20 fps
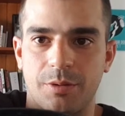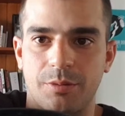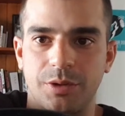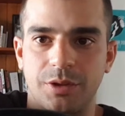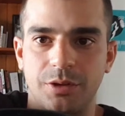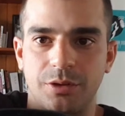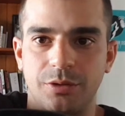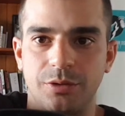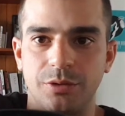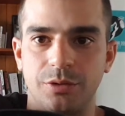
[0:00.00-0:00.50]
with a
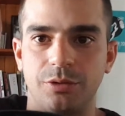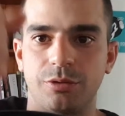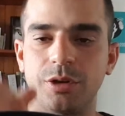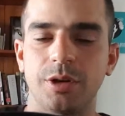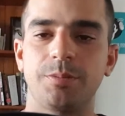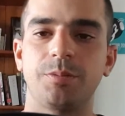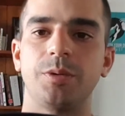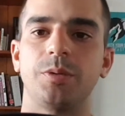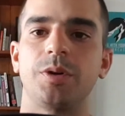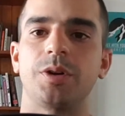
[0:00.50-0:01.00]
good
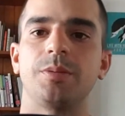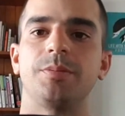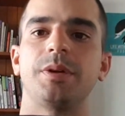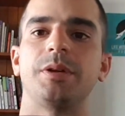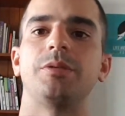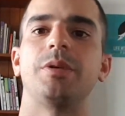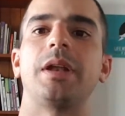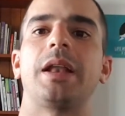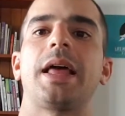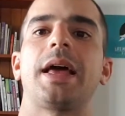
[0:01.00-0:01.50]
grip, we want to be
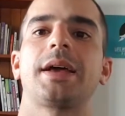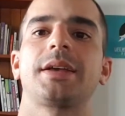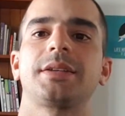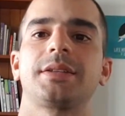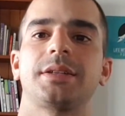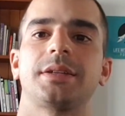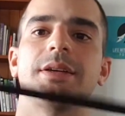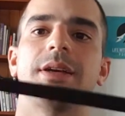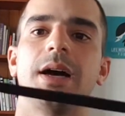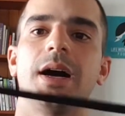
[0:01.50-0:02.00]
relaxed
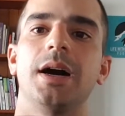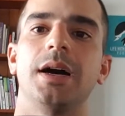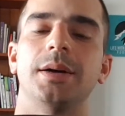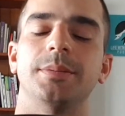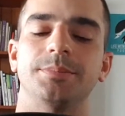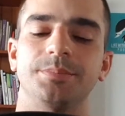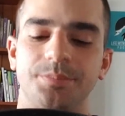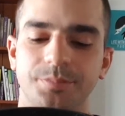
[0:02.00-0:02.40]
and calm.